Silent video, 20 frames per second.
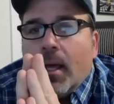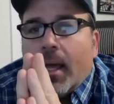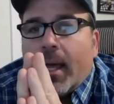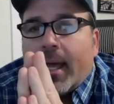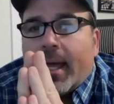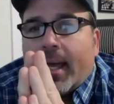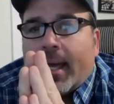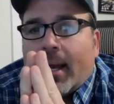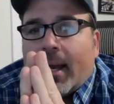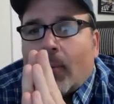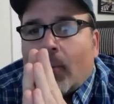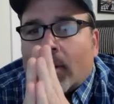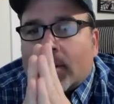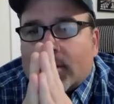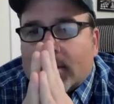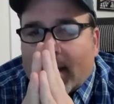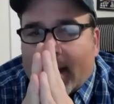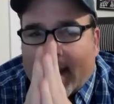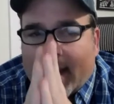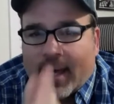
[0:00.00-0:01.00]
And I want
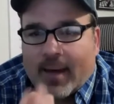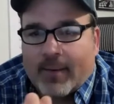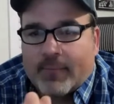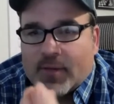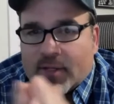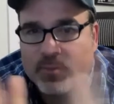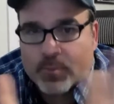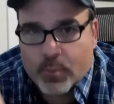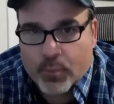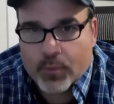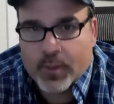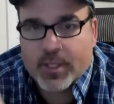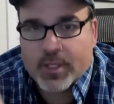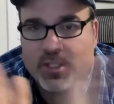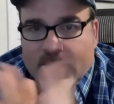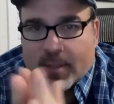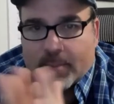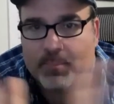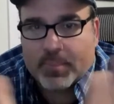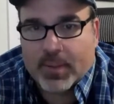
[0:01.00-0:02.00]
you to have this bridge
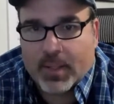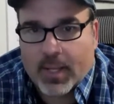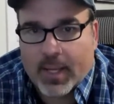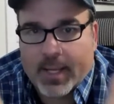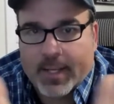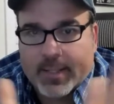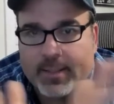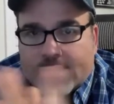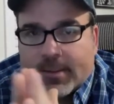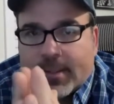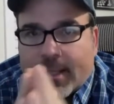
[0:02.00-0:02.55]
in place